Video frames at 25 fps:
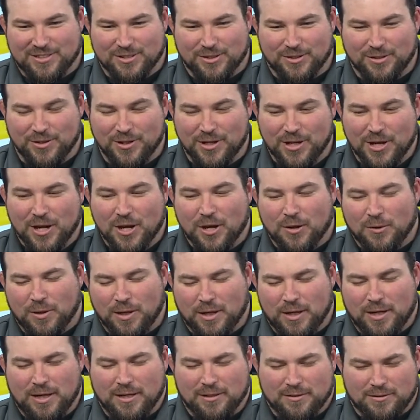So
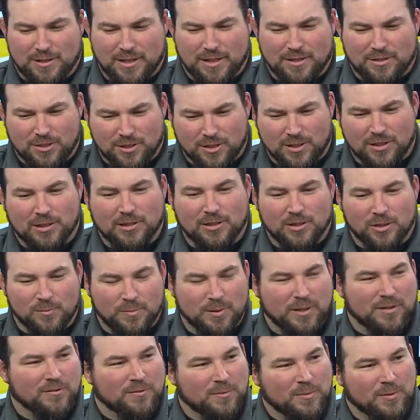it, it took a little
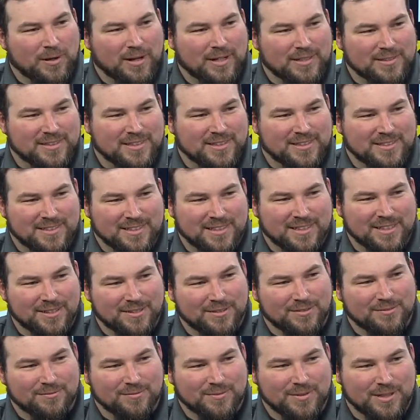bit of a process to
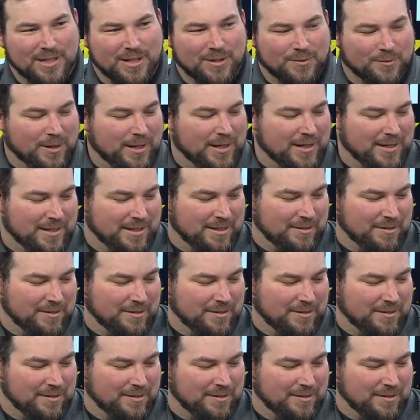get get it right.